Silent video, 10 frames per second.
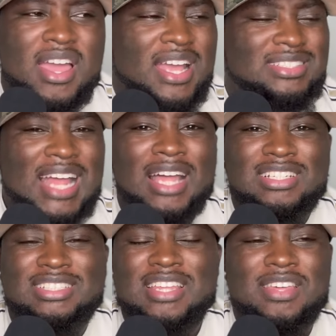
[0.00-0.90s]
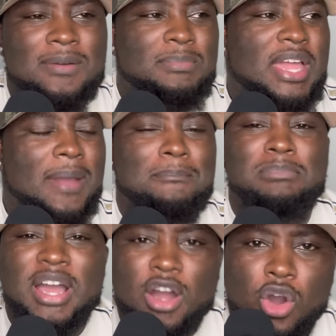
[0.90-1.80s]
It's not to say they're being
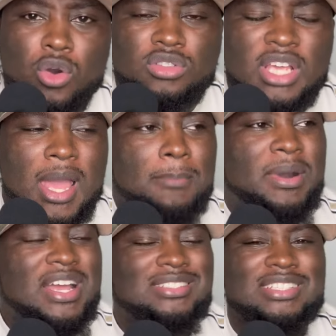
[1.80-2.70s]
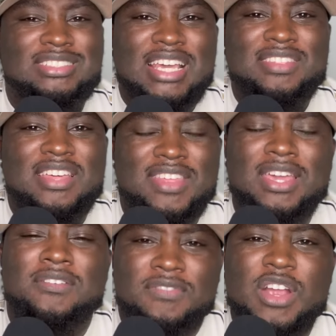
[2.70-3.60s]
buttholes, but it's to say that they
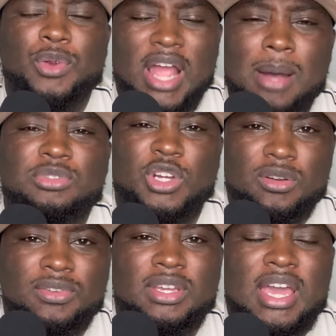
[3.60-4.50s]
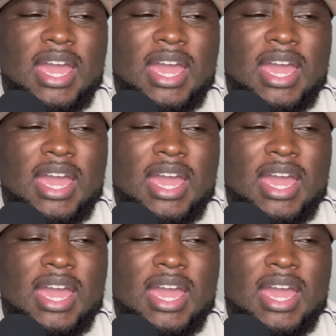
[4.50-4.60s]
are very observant.